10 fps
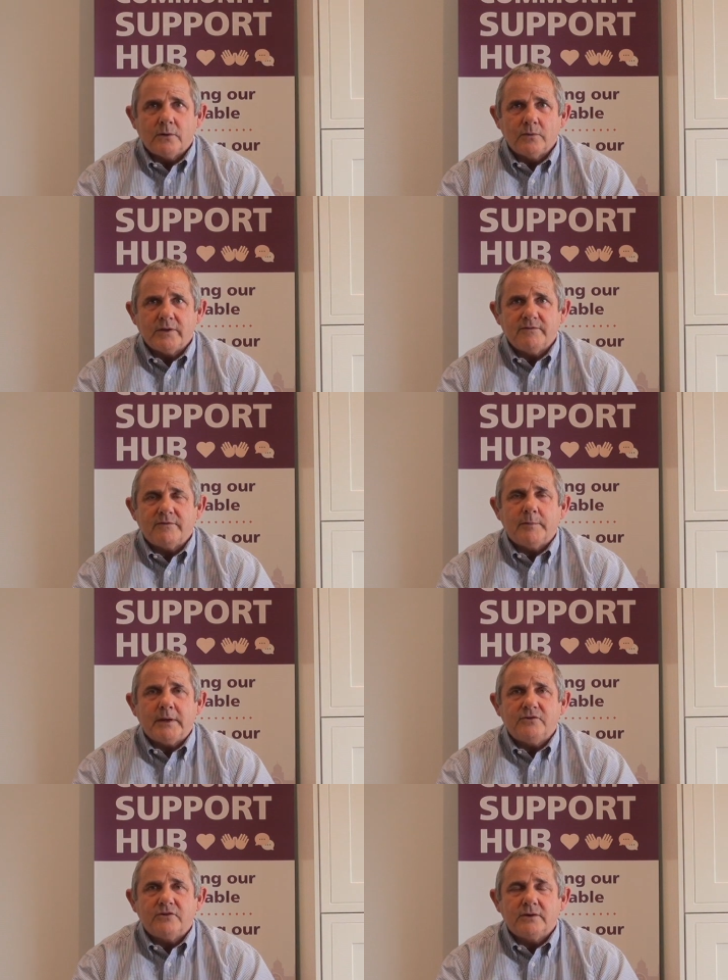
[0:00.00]
All the
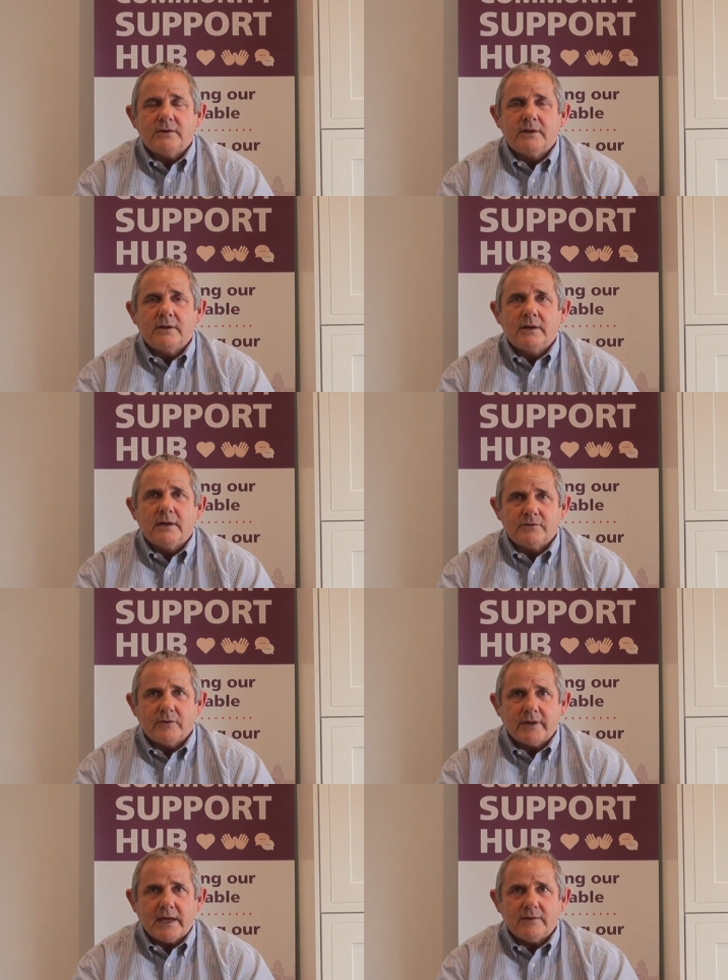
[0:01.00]
information is
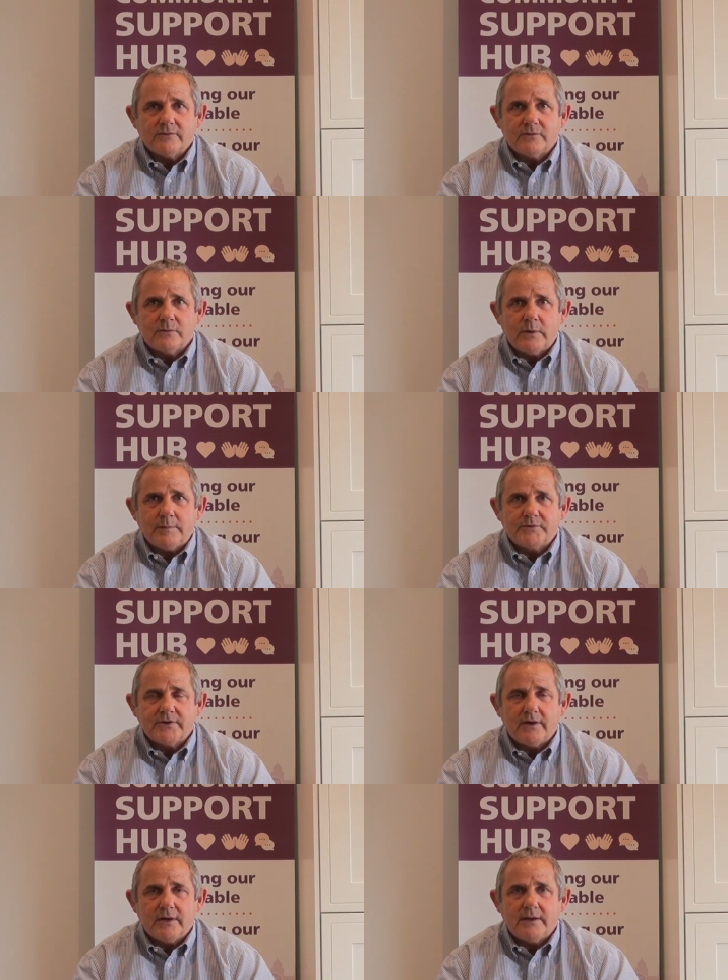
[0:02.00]
on the Council
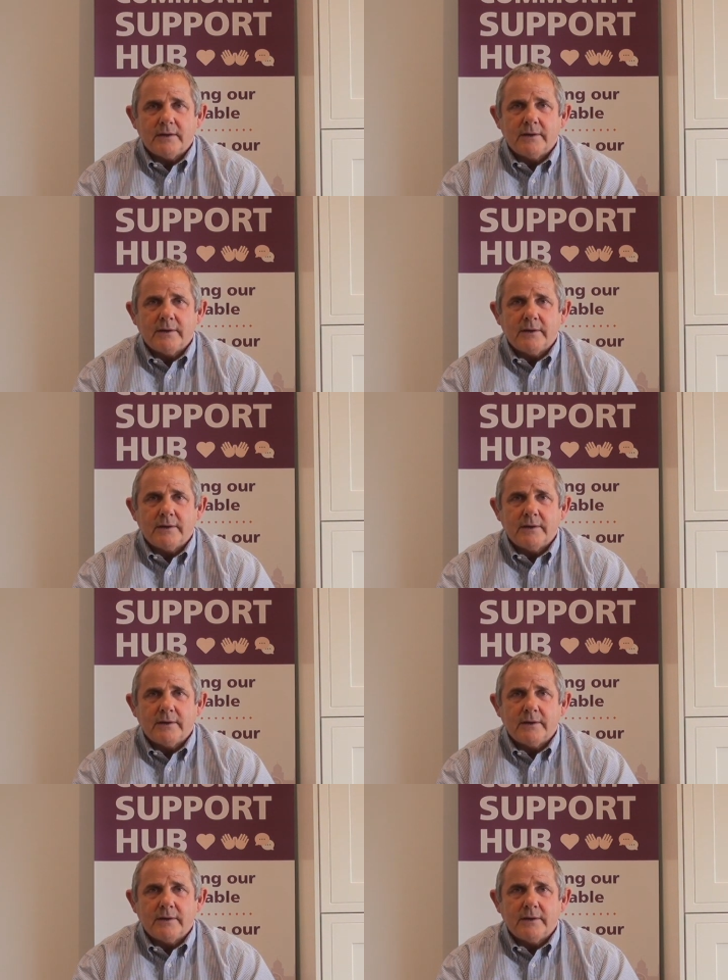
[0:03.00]
website.